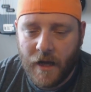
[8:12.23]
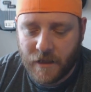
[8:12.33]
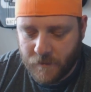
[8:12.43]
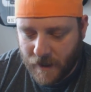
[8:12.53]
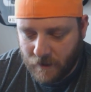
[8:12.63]

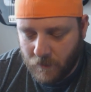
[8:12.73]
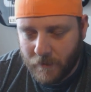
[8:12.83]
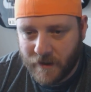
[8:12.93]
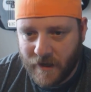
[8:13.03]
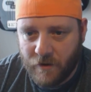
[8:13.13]
He's making the Mob
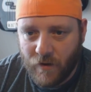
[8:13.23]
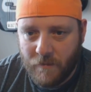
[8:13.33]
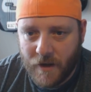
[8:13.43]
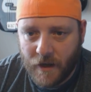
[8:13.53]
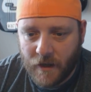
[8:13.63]
of the Dead
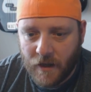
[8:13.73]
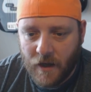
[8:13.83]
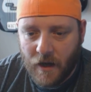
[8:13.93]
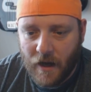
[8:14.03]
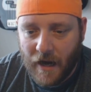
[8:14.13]
remake,
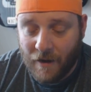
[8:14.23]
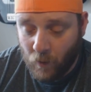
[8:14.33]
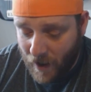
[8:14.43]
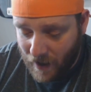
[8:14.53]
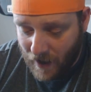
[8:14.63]

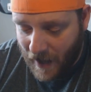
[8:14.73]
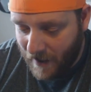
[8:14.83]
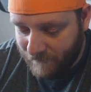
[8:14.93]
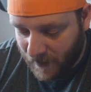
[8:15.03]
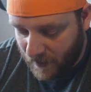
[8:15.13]
and well,
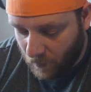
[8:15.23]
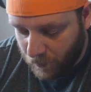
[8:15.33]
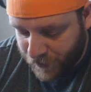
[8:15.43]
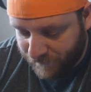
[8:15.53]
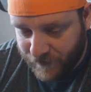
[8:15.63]
I've getting on
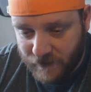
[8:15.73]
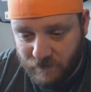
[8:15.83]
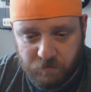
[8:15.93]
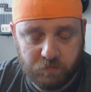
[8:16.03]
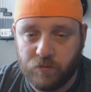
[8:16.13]
with Shifty
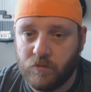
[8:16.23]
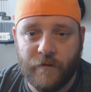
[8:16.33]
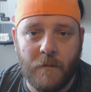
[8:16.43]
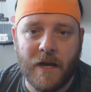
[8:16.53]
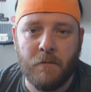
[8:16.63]

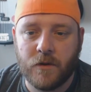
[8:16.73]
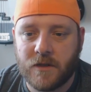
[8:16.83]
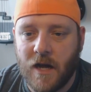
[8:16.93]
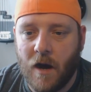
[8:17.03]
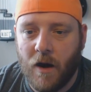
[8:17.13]
for many months
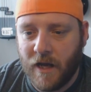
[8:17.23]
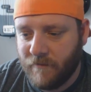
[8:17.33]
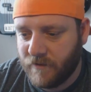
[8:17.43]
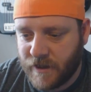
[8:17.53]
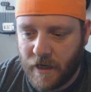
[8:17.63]
now. I
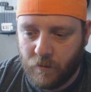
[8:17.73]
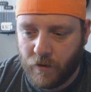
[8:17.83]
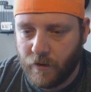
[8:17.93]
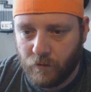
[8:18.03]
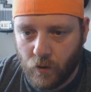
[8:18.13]
even sent him
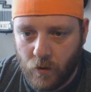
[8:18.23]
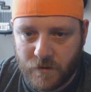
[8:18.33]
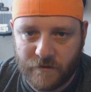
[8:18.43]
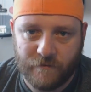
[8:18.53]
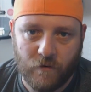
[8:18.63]
one of the
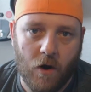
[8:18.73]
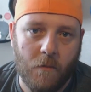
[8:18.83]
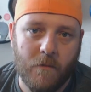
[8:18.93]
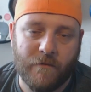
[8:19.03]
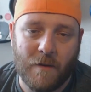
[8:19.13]
rooms
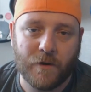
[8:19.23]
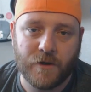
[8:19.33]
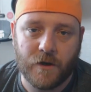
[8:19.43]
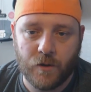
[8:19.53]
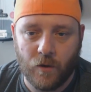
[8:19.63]
from Fabric
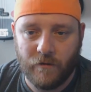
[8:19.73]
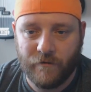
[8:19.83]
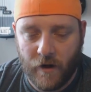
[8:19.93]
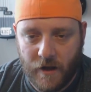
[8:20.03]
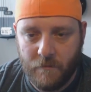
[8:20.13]
Done Totem
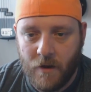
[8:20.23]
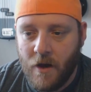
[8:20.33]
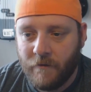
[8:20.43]
for his